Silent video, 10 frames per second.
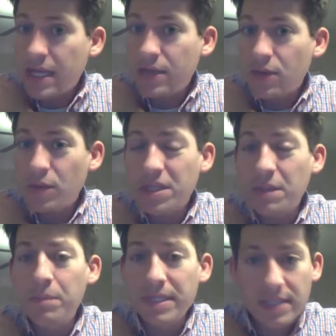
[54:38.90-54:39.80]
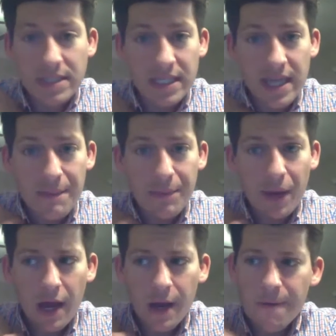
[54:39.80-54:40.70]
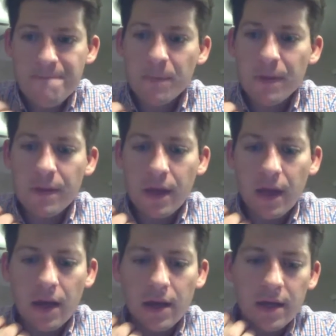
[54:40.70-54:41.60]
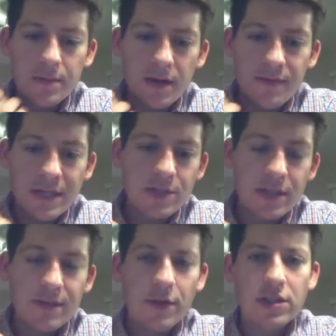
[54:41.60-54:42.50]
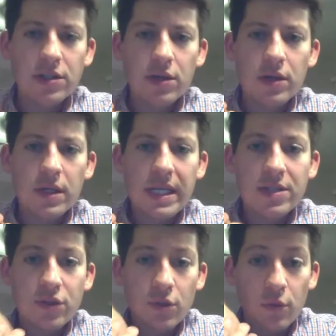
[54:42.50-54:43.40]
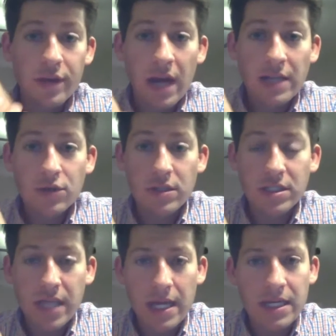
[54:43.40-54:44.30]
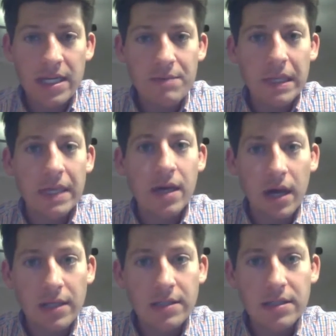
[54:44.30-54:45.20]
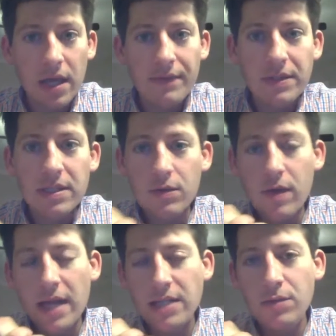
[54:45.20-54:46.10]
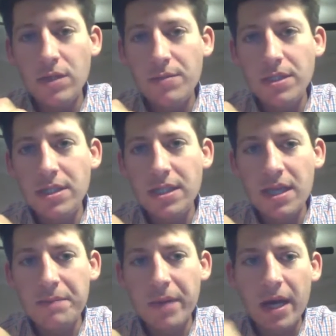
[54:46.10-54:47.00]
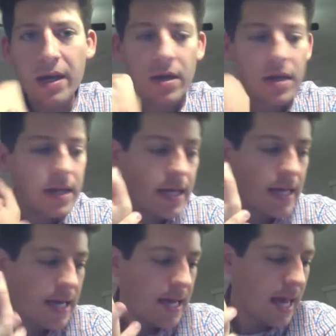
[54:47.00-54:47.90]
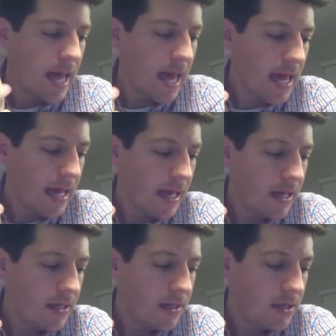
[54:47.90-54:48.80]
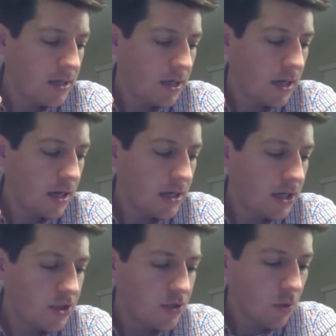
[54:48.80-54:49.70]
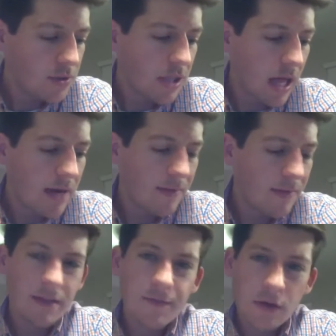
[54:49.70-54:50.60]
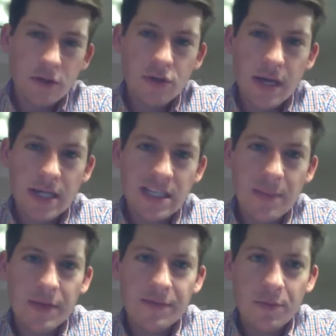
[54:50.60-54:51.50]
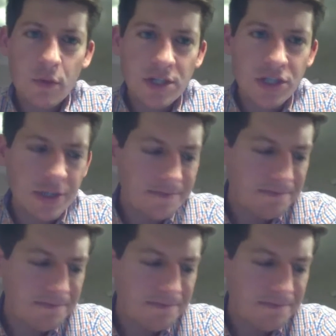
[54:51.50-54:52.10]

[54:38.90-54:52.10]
with the Byzantine Empire, eventually converts to Eastern Orthodox Christianity because of its interaction with the Byzantine Empire, and controlled a lot of like the fur trade coming from Russia.